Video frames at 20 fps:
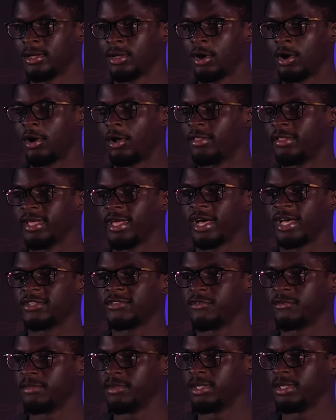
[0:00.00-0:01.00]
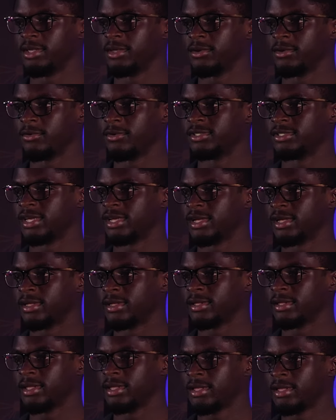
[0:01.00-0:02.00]
All they asked for me was that
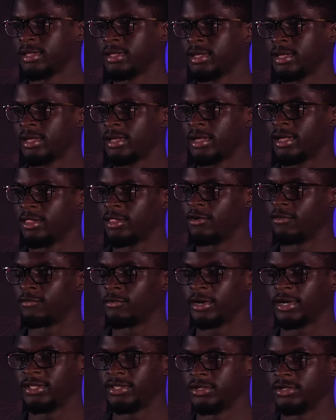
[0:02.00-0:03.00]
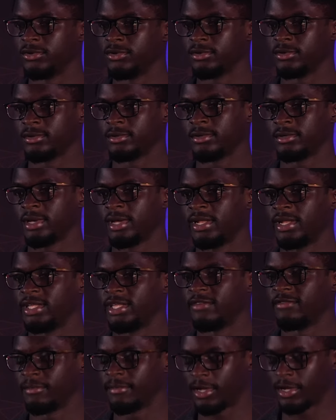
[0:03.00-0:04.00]
I love what I do and I
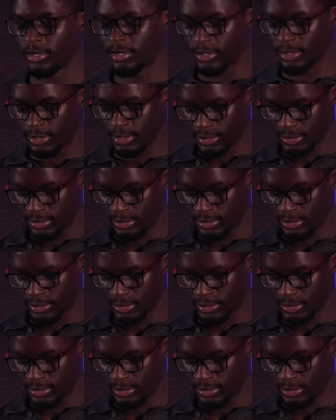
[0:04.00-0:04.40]
give it my all.